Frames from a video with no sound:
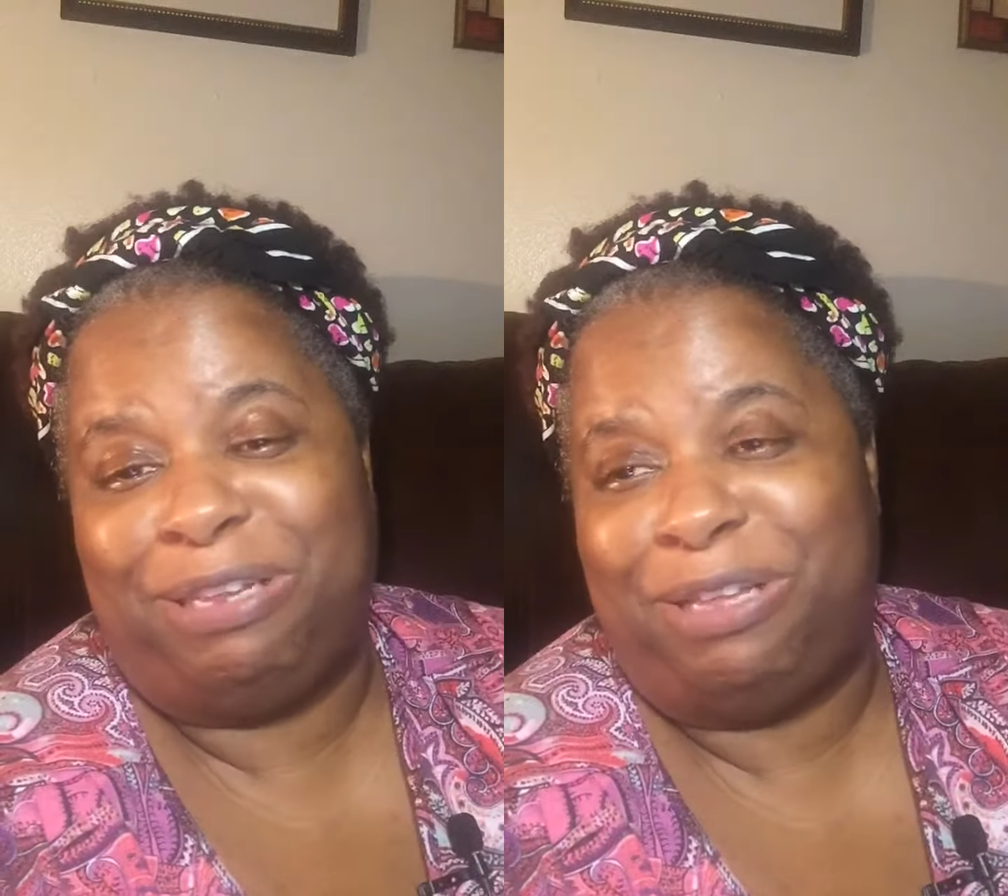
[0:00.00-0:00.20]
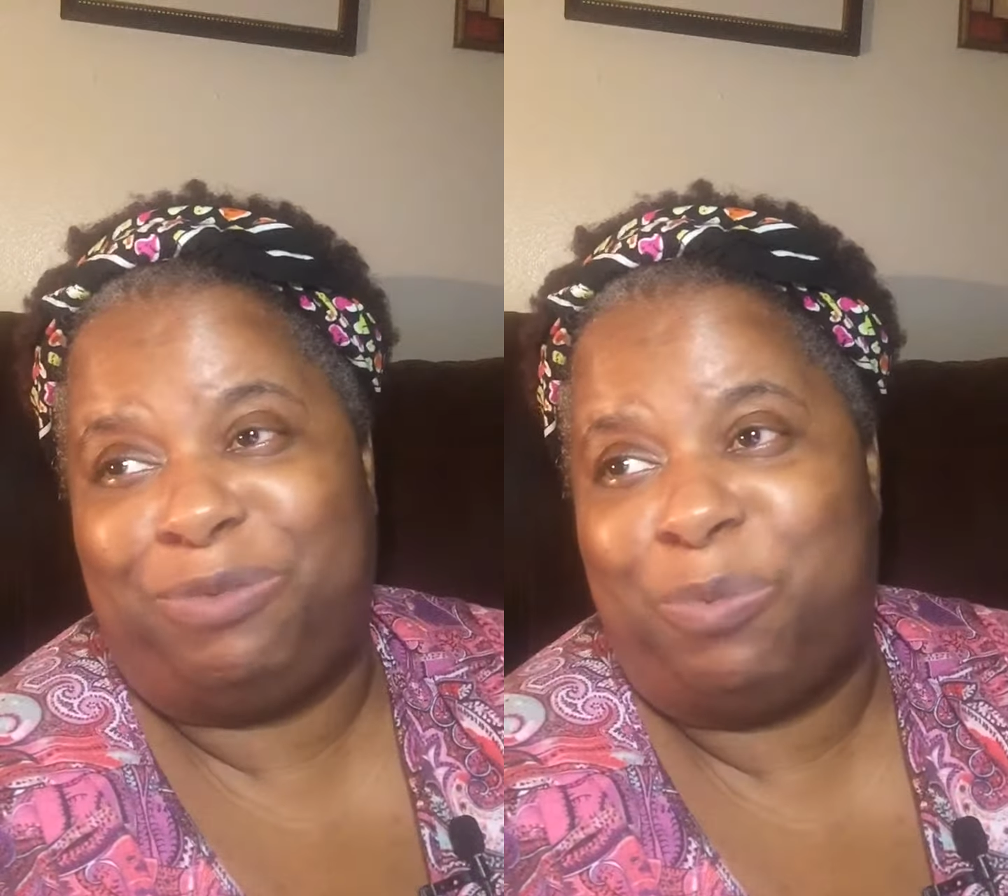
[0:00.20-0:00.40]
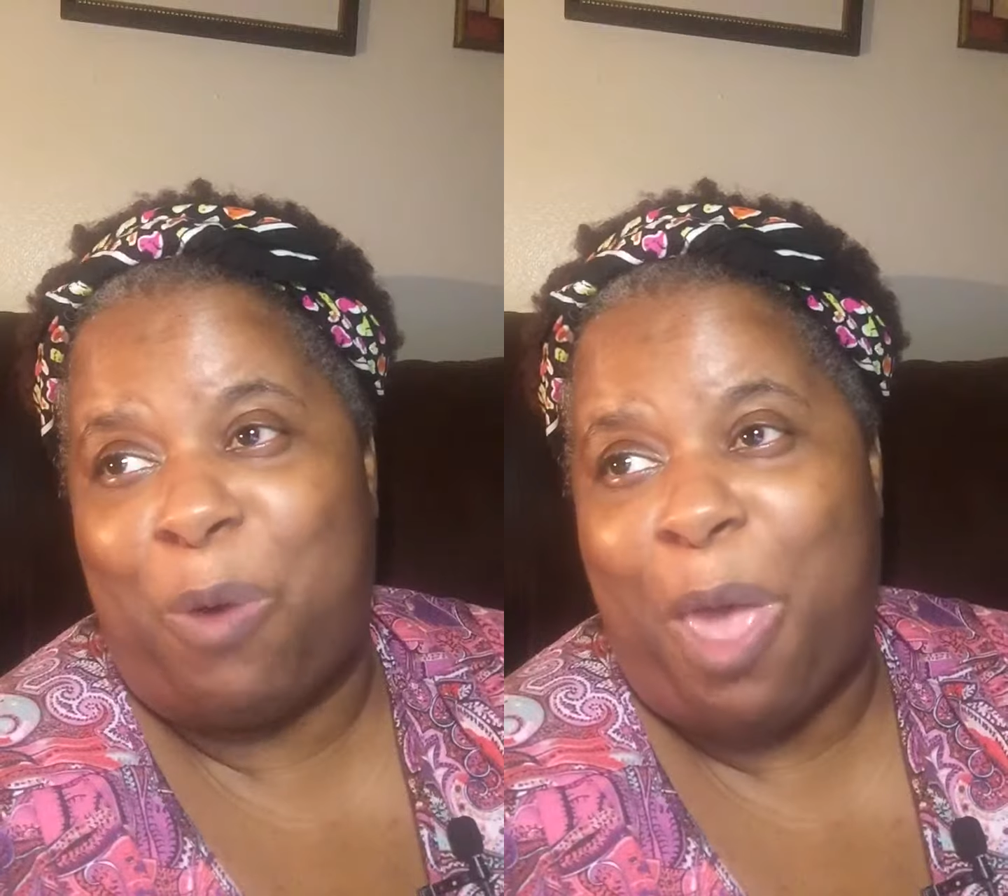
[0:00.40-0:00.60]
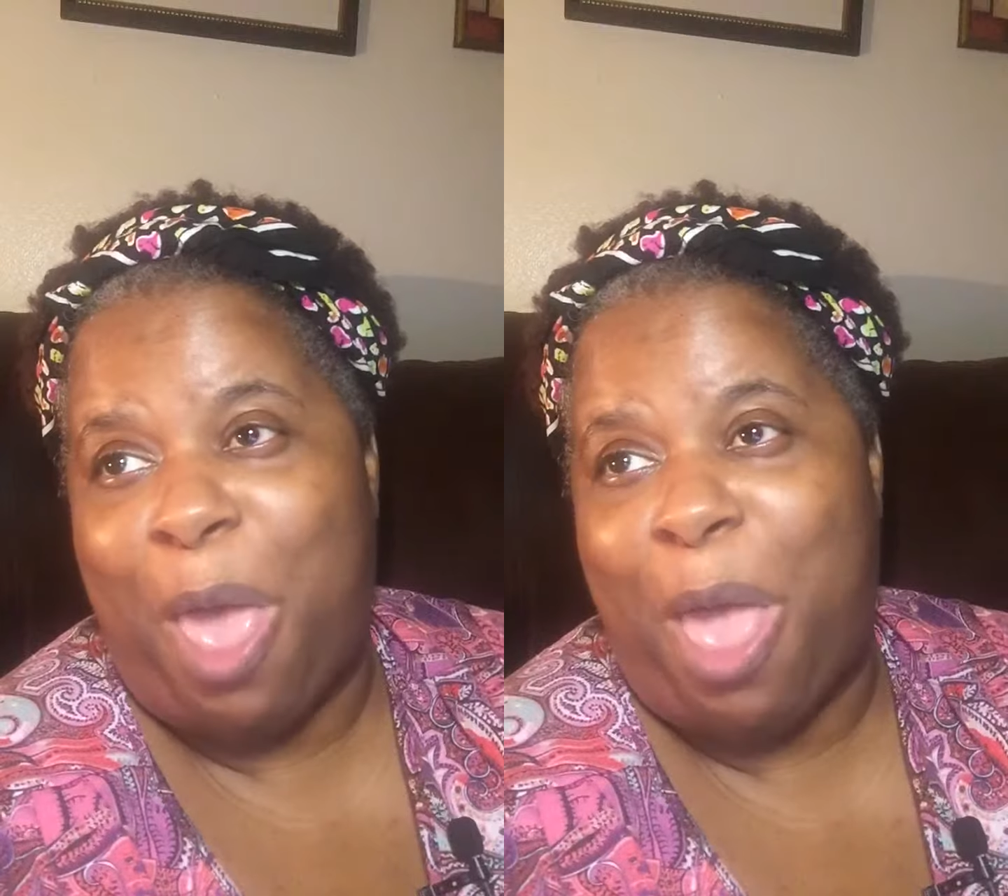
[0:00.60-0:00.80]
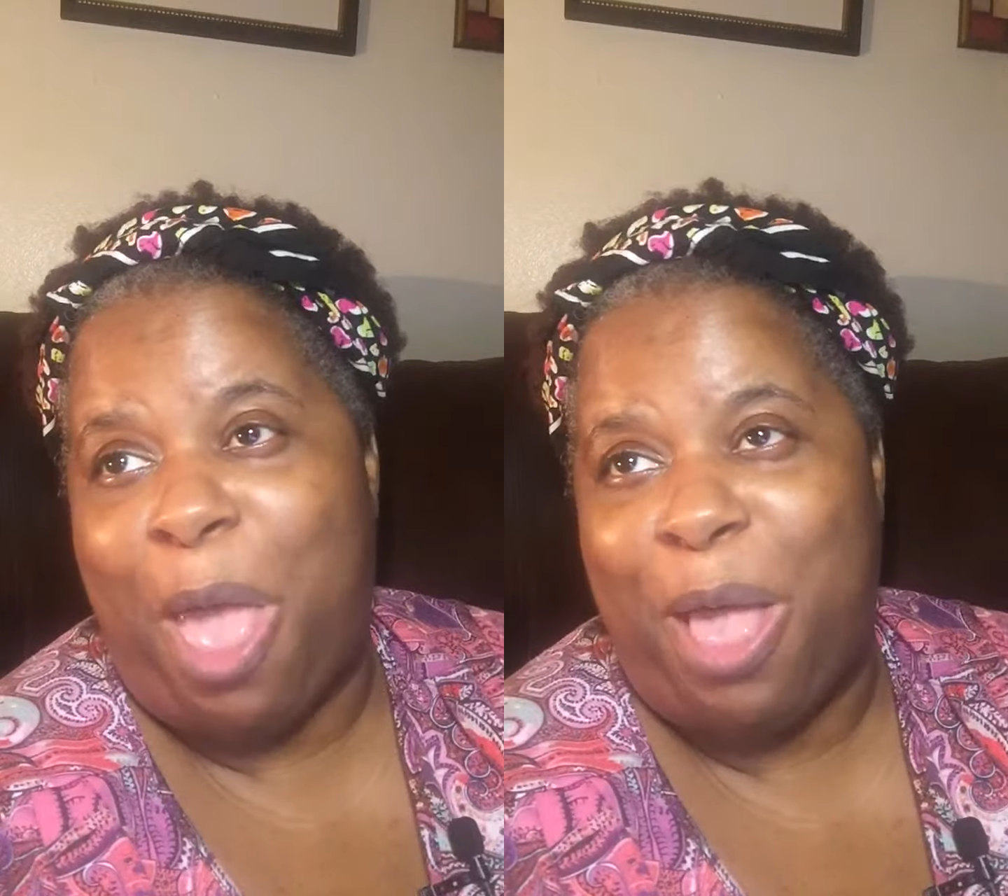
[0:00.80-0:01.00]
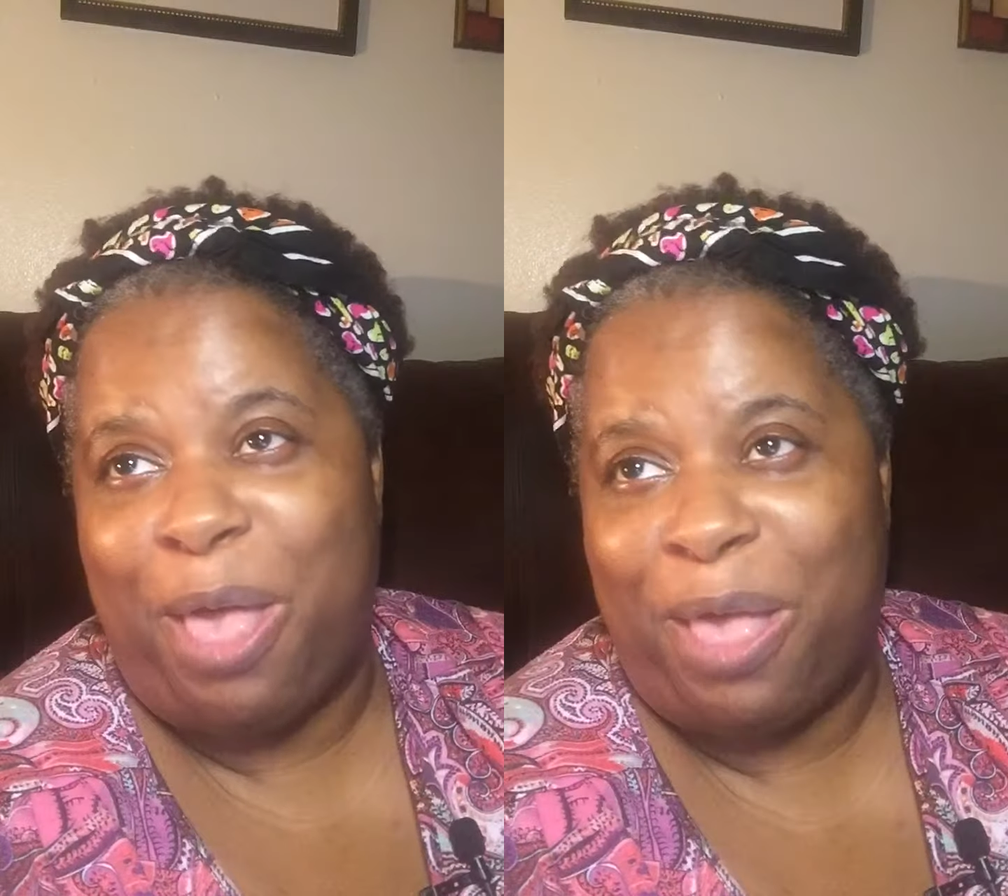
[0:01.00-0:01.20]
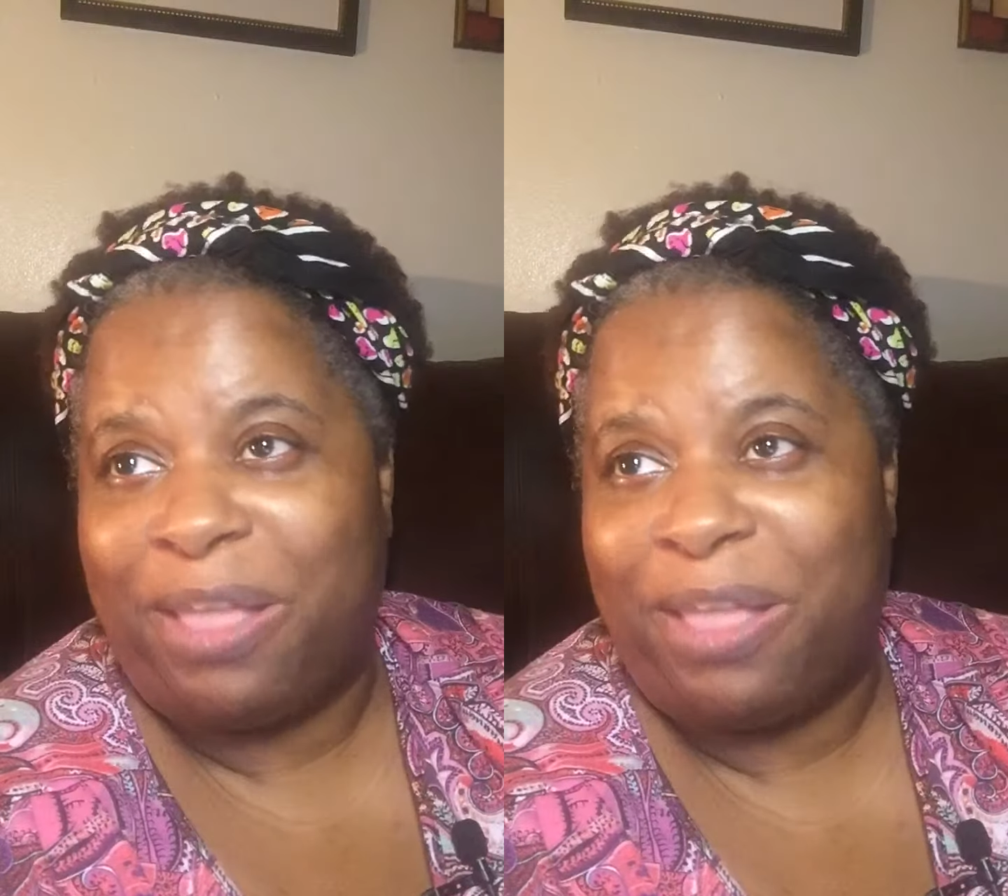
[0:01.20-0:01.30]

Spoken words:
it as well.